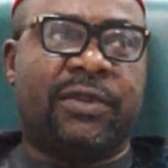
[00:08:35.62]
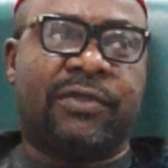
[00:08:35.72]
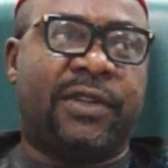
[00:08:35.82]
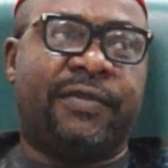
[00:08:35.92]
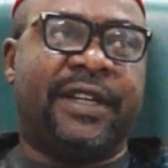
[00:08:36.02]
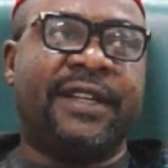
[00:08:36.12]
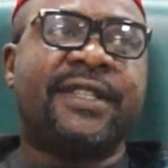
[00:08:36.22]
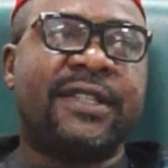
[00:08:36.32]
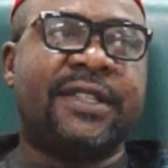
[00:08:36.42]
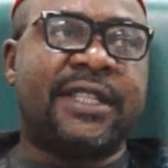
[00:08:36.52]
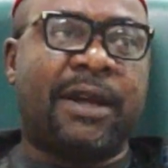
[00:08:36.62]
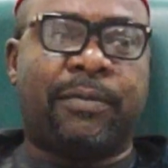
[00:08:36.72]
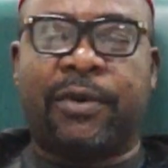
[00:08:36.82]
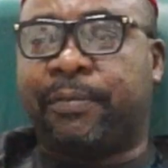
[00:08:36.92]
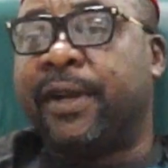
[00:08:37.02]
one of the reasons
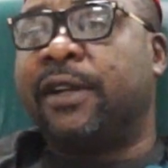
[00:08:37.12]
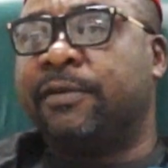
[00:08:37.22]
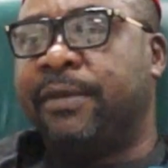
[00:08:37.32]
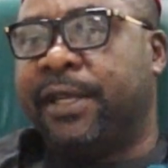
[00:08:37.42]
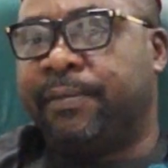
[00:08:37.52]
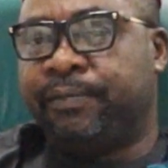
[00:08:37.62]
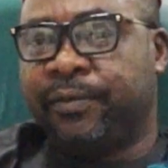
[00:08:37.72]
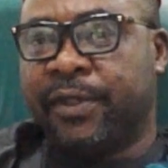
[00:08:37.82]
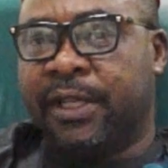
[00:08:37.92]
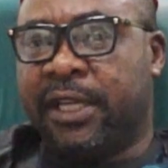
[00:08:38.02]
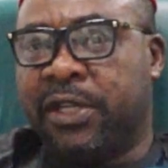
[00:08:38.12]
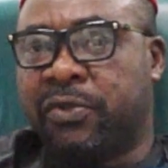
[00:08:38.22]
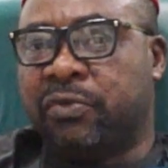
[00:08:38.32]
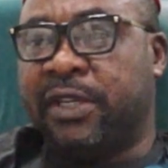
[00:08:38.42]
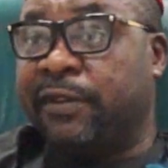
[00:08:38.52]
that propelled me
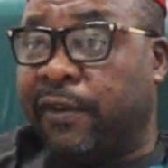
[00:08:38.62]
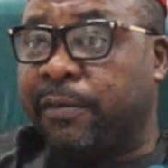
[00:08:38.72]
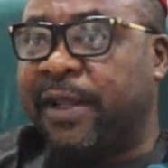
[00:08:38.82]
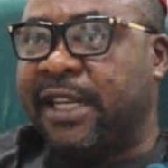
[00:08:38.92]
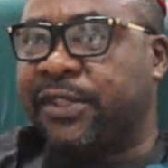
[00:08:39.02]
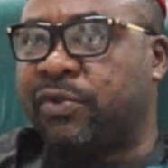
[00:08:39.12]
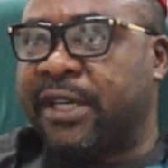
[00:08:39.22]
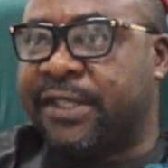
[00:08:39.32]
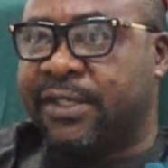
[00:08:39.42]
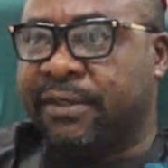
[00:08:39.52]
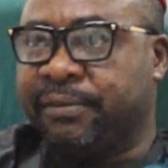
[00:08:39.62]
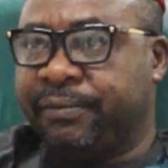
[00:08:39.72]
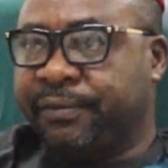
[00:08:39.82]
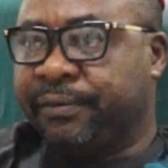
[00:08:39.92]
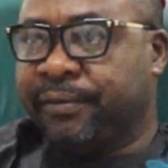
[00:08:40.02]
into developing interest
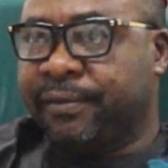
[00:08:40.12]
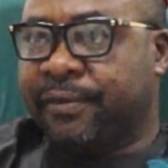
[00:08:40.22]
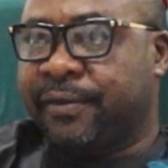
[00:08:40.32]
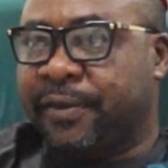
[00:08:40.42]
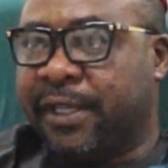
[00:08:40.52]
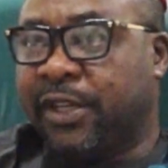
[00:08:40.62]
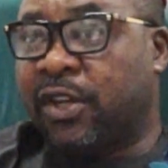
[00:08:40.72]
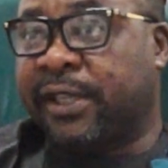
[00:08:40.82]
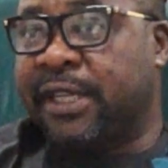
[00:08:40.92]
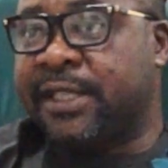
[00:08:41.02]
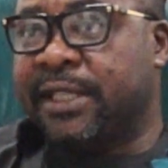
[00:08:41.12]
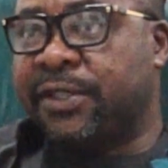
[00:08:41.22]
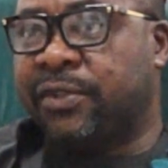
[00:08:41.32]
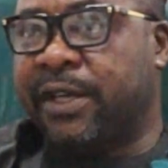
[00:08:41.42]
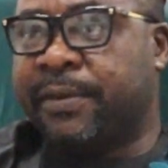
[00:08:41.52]
in
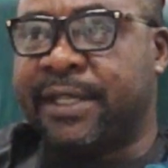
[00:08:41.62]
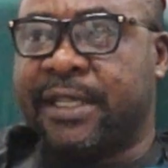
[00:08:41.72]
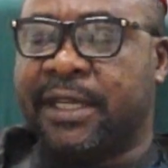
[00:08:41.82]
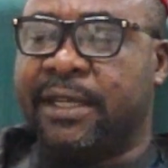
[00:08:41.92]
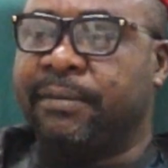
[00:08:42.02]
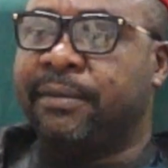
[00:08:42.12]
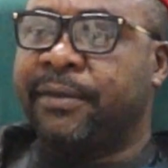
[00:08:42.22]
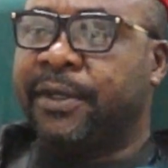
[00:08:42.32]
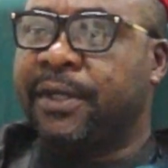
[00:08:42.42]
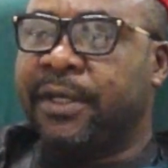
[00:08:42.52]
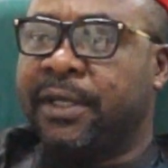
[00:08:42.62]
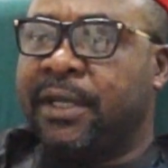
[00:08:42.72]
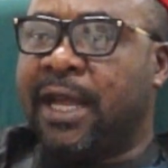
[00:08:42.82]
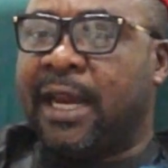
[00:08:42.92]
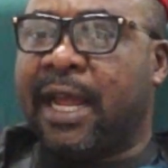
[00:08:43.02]
contesting to represent them.
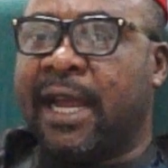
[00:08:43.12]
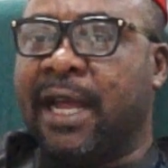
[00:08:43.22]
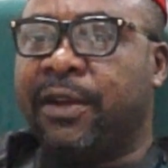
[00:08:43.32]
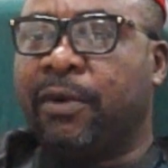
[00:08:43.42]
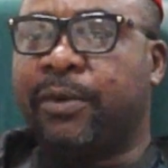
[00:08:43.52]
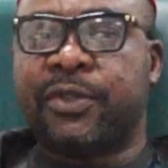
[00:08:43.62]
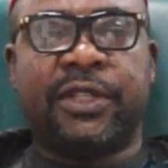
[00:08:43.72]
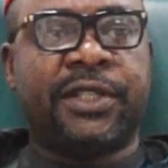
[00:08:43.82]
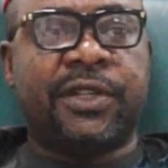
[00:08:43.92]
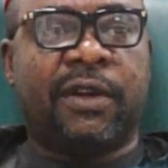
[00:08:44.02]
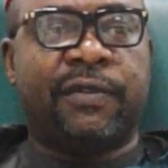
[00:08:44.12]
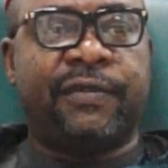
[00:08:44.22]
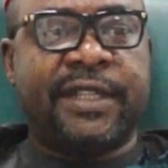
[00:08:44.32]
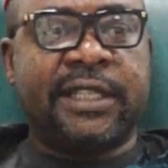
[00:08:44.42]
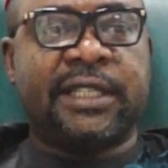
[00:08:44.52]
And I had the opportunity of
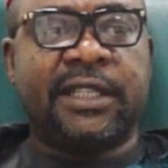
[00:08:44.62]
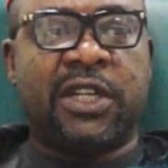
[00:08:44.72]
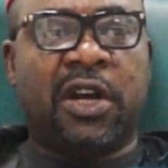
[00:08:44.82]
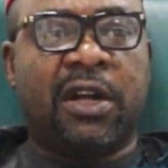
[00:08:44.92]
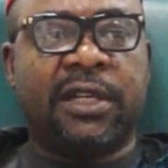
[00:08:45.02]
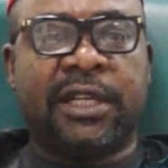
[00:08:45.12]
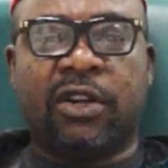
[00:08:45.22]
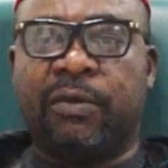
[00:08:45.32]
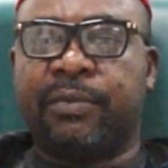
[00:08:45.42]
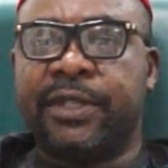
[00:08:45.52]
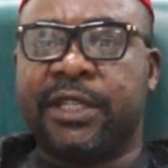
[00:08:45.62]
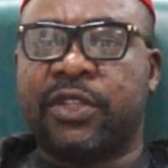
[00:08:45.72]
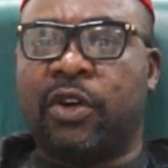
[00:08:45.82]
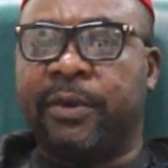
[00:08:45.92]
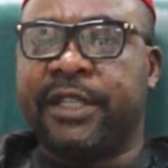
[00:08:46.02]
visiting all the
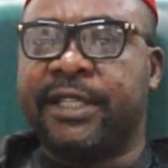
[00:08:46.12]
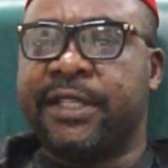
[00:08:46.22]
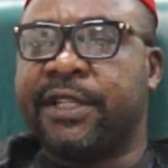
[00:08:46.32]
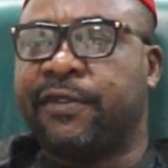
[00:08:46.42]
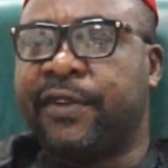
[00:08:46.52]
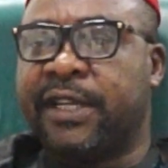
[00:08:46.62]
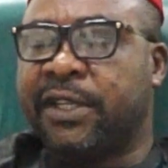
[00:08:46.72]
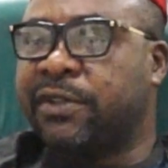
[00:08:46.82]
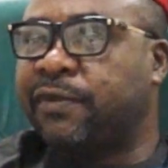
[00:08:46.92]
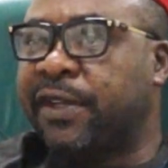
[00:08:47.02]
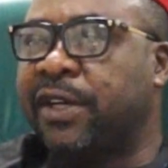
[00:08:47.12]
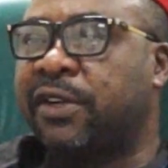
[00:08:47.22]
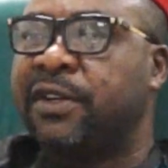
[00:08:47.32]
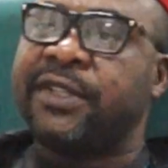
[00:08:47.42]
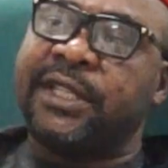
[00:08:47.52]
composite communities of Idato Federal
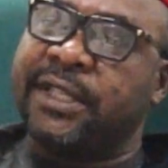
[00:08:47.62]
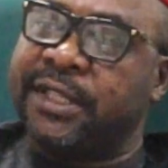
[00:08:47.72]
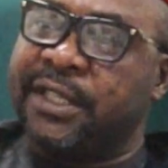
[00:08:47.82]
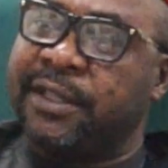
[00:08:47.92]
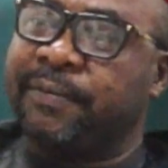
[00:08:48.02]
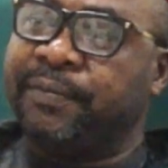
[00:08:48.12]
Constituency,